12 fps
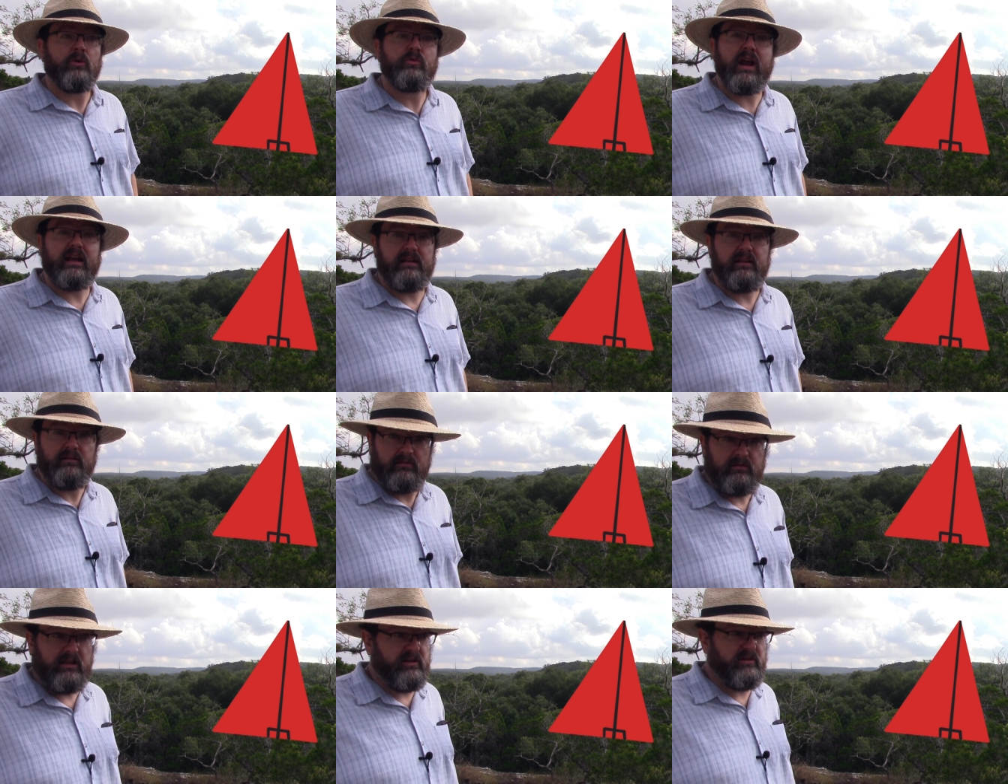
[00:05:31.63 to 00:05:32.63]
Right,
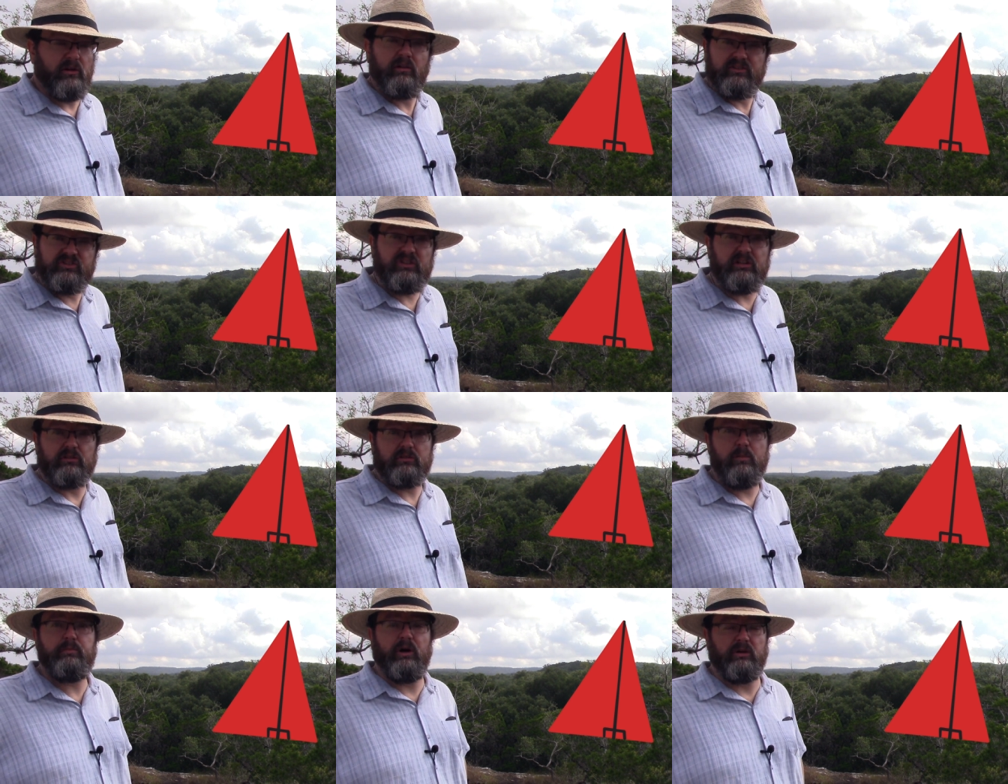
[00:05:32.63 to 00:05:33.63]
you know, still
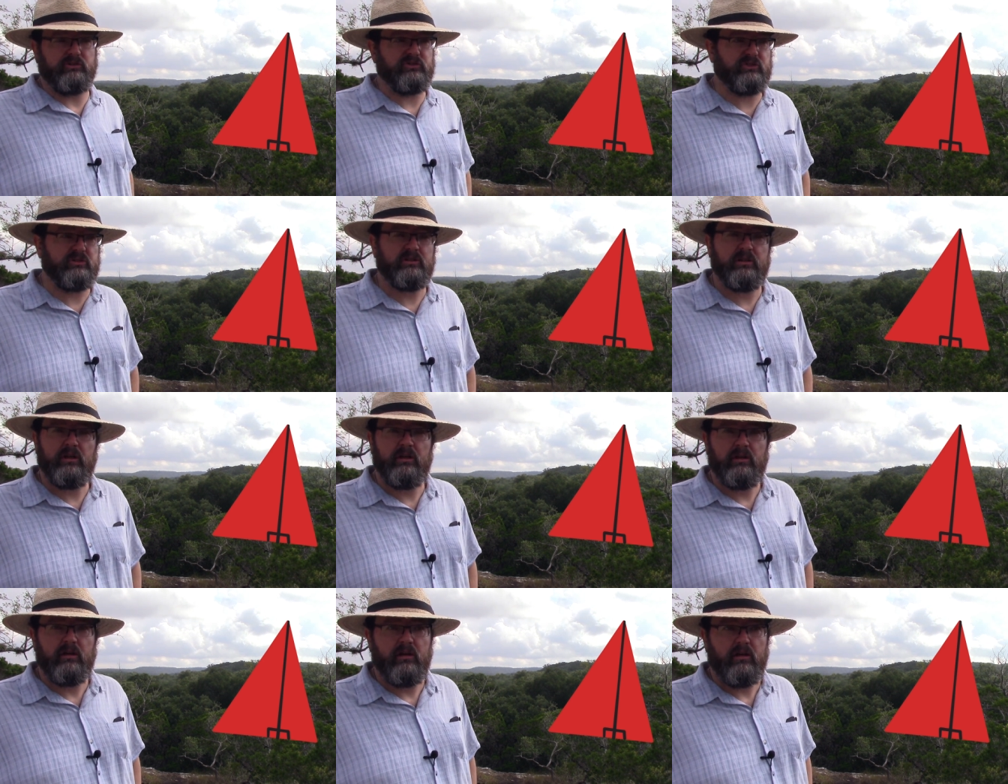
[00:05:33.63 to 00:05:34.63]
composed
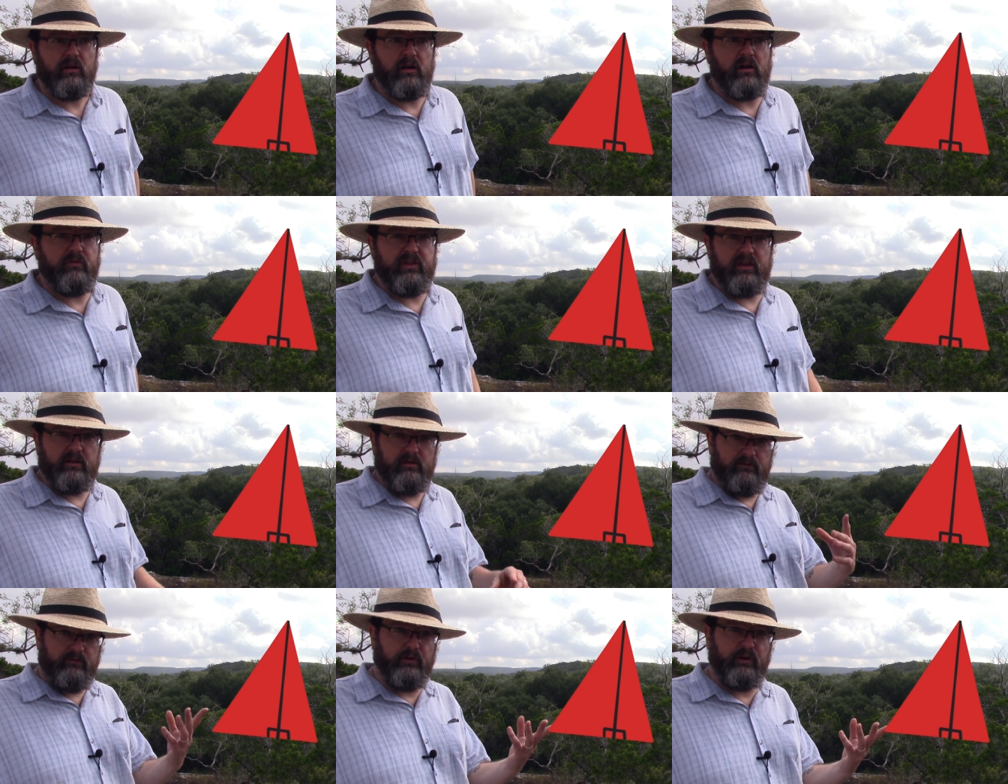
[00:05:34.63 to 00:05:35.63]
of the
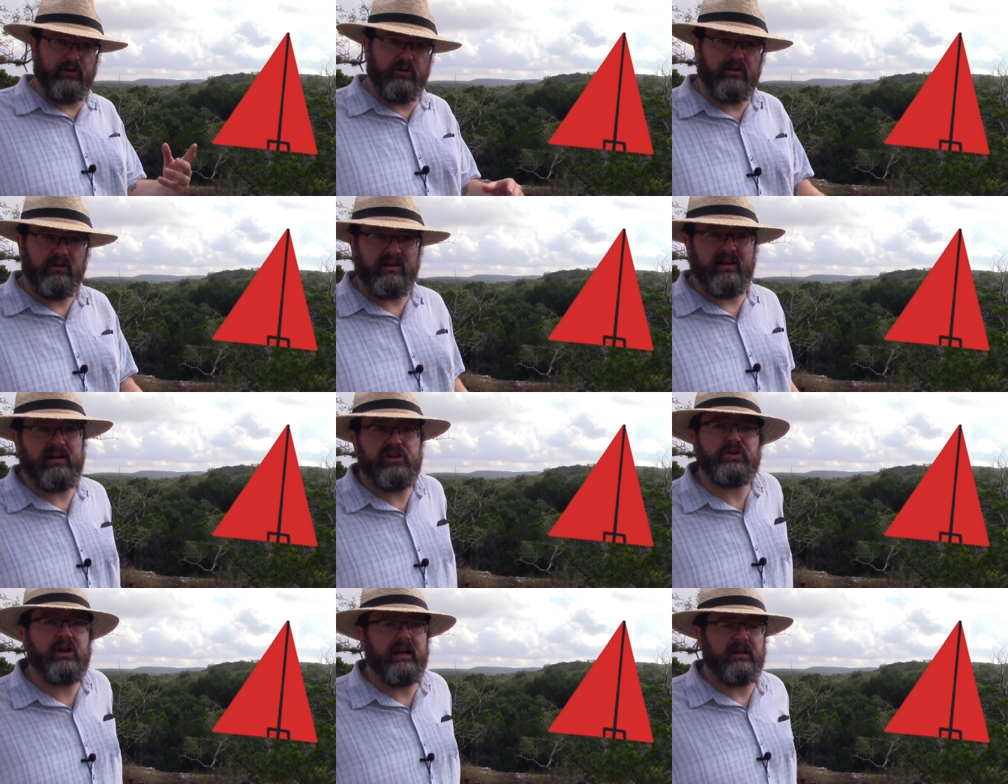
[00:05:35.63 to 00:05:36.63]
further kind of
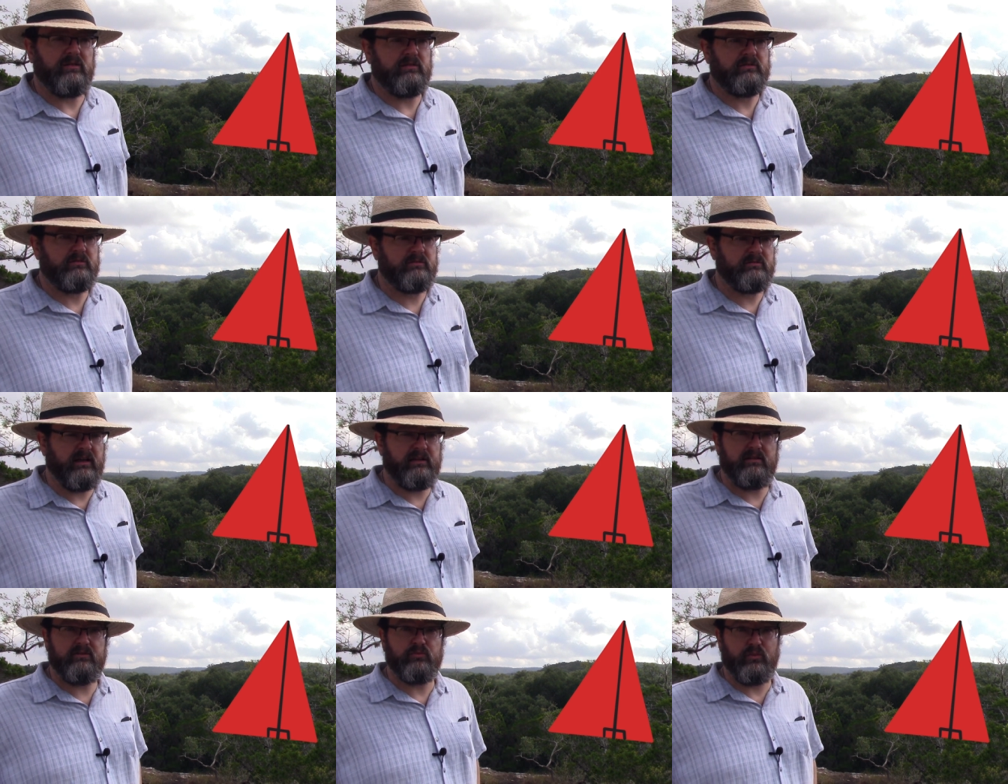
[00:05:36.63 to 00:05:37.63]
triangle, right?
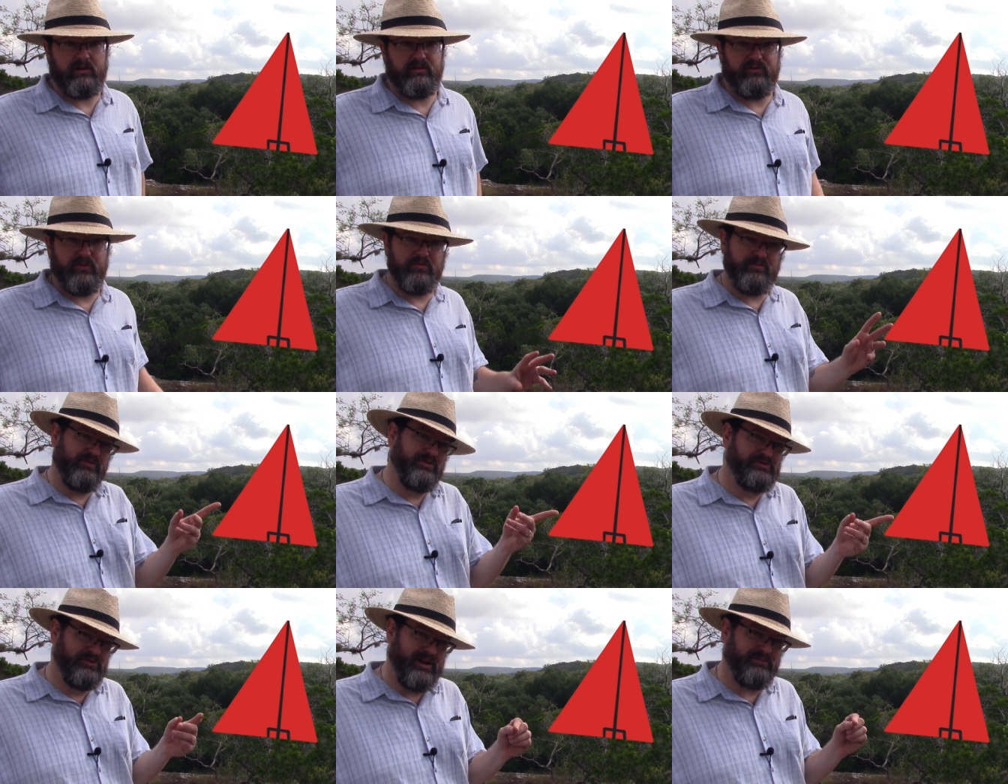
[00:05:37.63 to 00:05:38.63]
If you
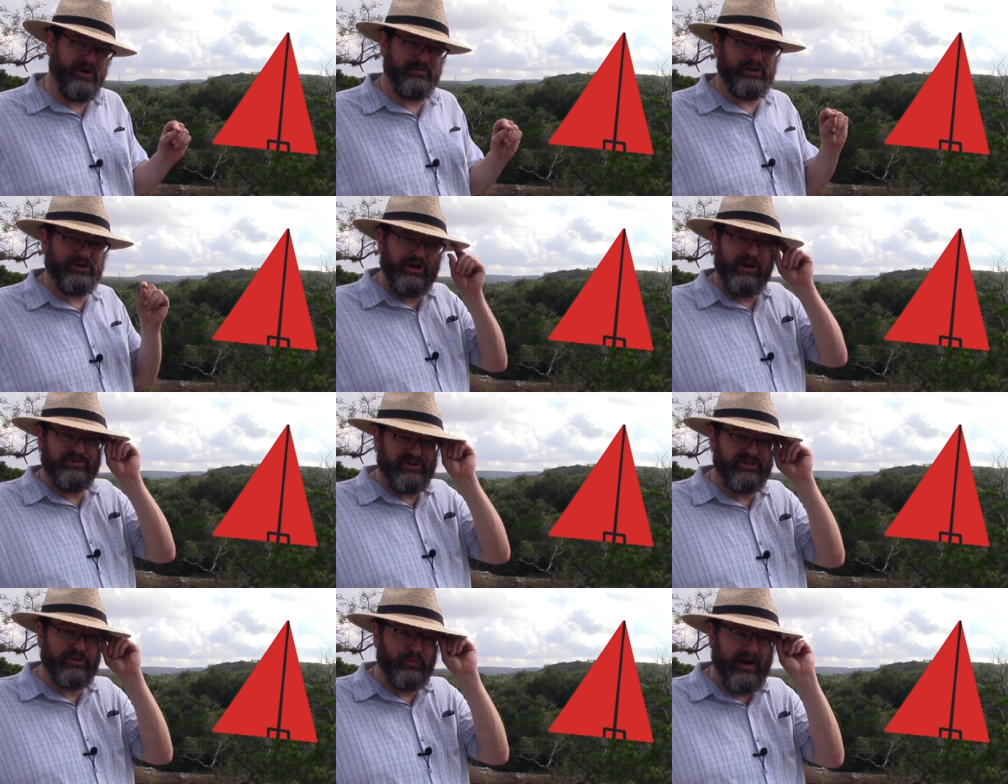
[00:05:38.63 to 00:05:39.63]
not remember your
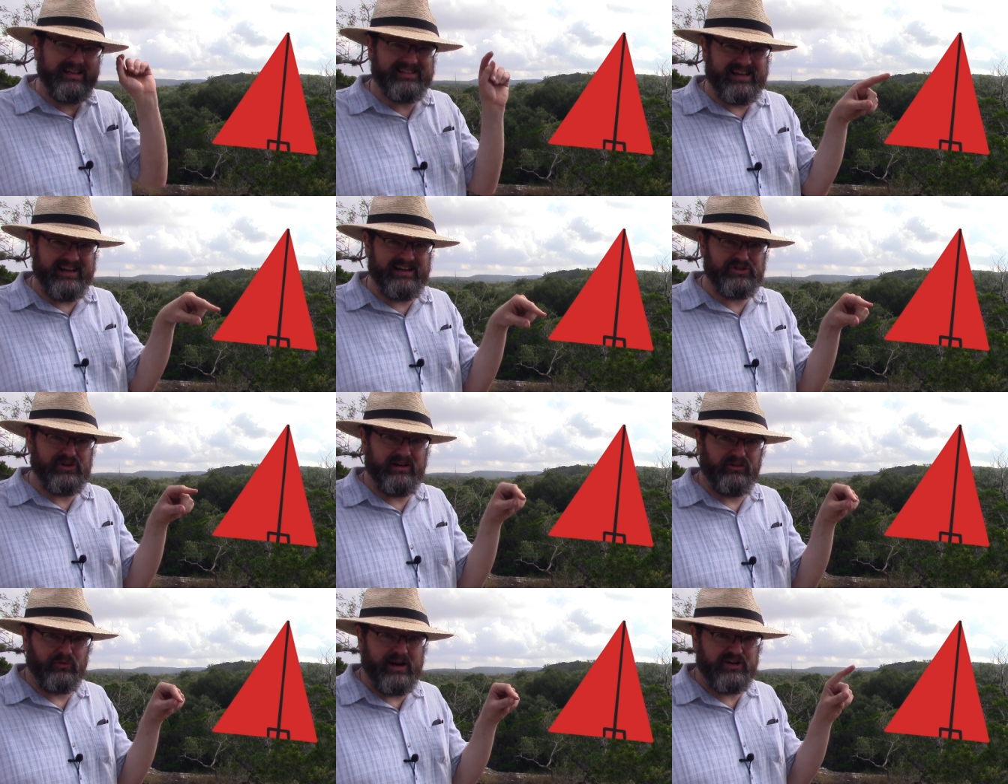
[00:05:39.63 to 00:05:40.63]
geometry, it's a right-sided
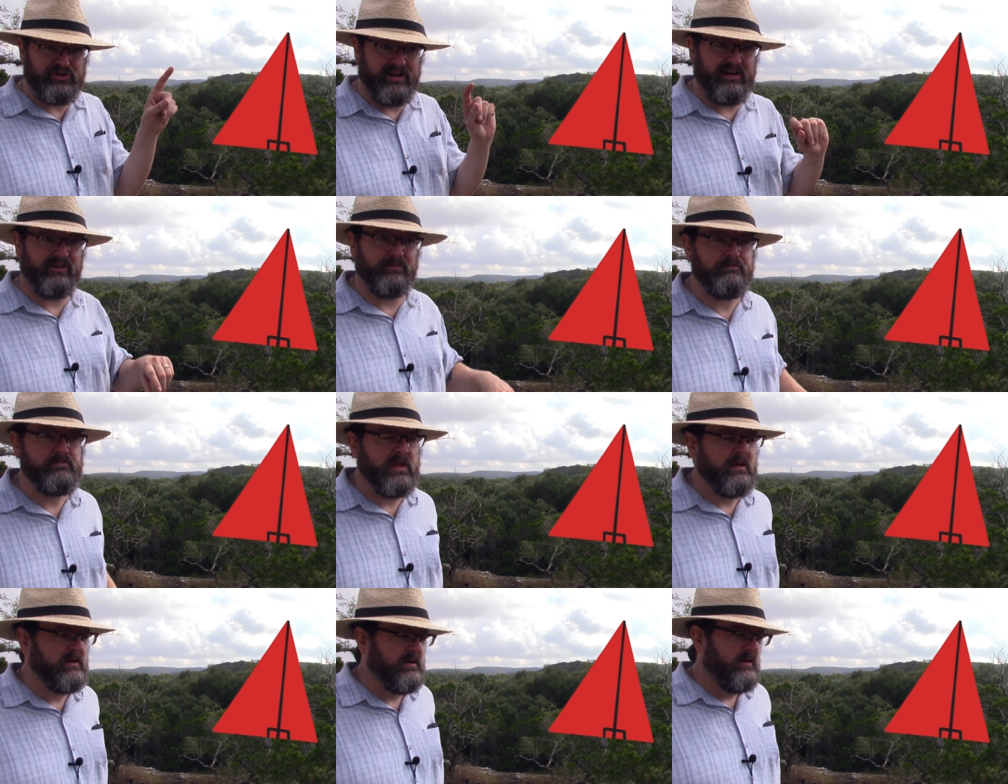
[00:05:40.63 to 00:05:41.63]
triangle, right triangle.
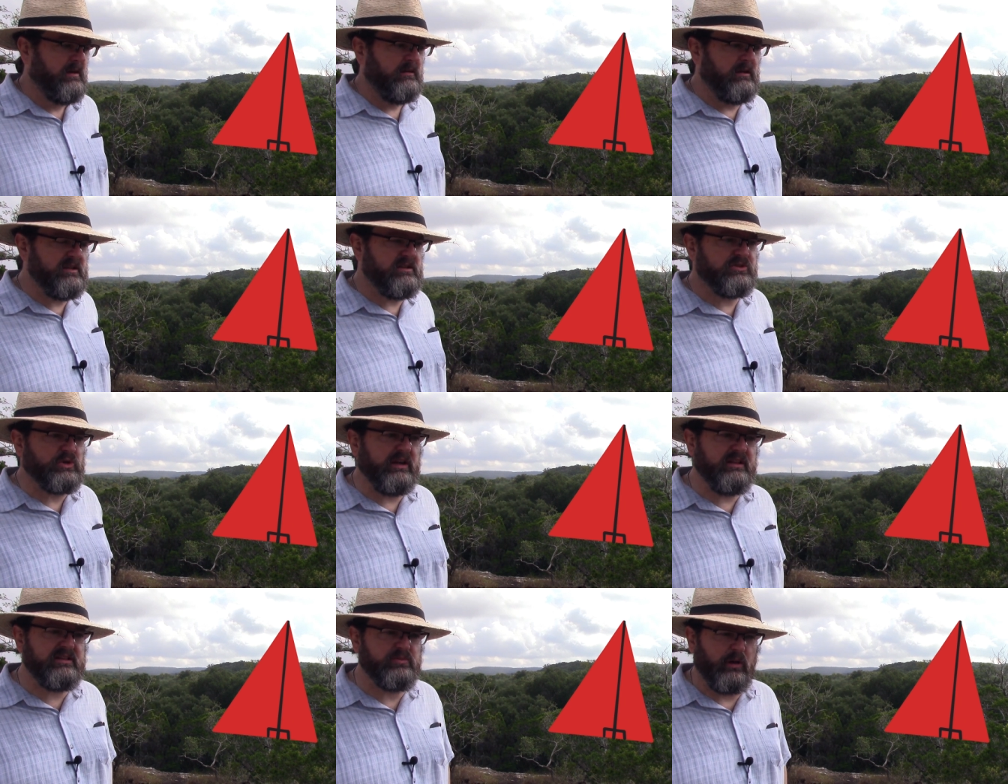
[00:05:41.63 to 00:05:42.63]
Let's
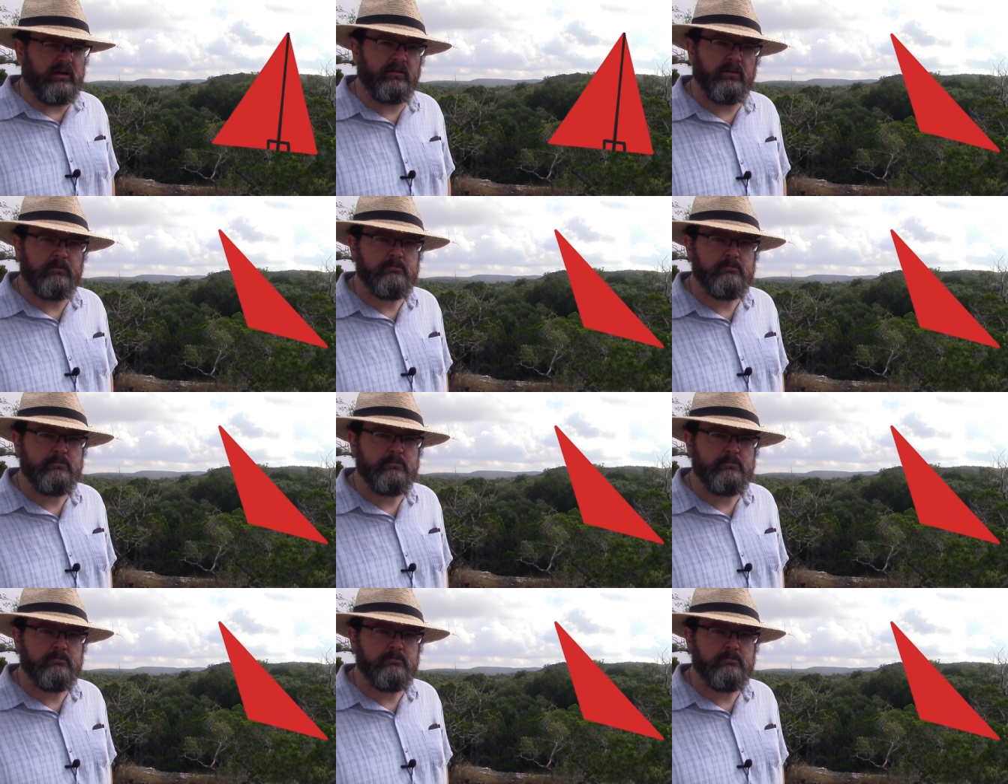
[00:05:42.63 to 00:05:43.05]
try this one.